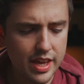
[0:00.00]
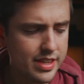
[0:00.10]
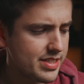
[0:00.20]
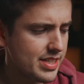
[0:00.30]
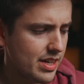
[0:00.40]

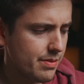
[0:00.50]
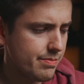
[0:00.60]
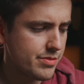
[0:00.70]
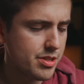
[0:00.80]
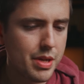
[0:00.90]
it's
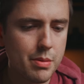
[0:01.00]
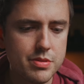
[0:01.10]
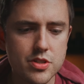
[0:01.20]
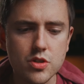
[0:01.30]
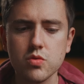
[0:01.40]
to be
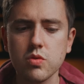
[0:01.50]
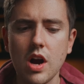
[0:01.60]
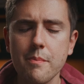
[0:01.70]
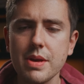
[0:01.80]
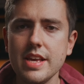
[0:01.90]
able to
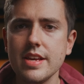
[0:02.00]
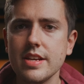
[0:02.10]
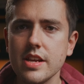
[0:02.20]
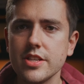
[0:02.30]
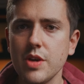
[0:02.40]
crop
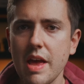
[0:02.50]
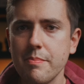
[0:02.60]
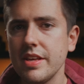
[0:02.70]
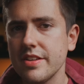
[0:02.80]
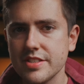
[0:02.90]
in to
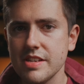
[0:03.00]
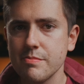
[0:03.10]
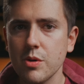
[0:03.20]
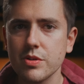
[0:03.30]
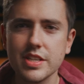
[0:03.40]
APS-C
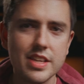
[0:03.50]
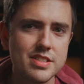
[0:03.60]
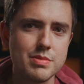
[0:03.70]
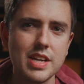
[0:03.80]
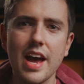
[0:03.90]
mode to get
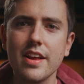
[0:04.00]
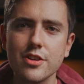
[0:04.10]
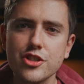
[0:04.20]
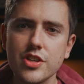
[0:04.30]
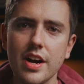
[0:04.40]
some
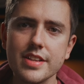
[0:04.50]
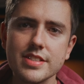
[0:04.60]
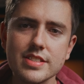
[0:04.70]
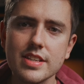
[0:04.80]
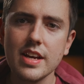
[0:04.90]
tighter
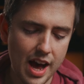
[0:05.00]
shots.